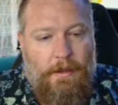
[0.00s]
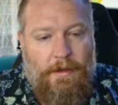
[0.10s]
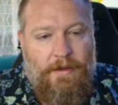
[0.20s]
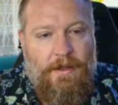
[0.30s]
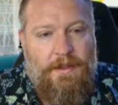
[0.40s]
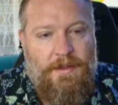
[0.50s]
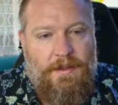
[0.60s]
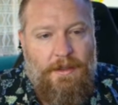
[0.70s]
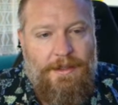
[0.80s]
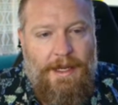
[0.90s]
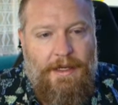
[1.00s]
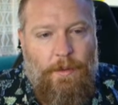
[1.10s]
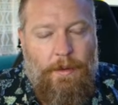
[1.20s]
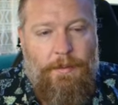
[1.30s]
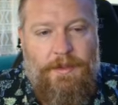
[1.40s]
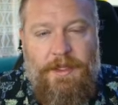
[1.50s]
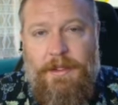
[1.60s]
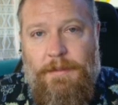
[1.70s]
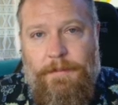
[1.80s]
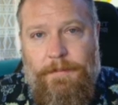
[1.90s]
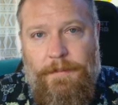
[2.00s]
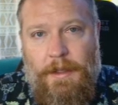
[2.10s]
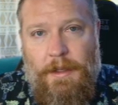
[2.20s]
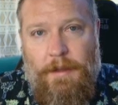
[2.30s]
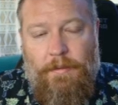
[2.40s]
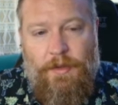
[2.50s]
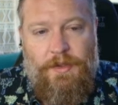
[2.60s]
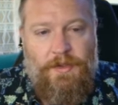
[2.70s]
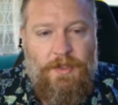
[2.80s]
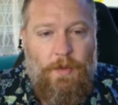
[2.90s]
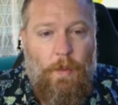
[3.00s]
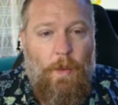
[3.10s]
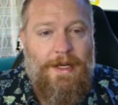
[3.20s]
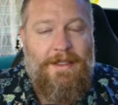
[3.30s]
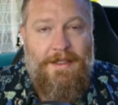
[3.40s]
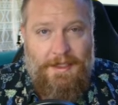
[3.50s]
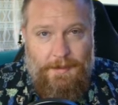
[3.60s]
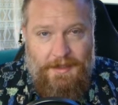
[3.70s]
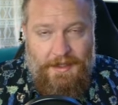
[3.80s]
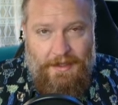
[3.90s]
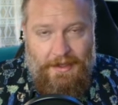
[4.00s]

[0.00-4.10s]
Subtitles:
giving this 91% versus the 26%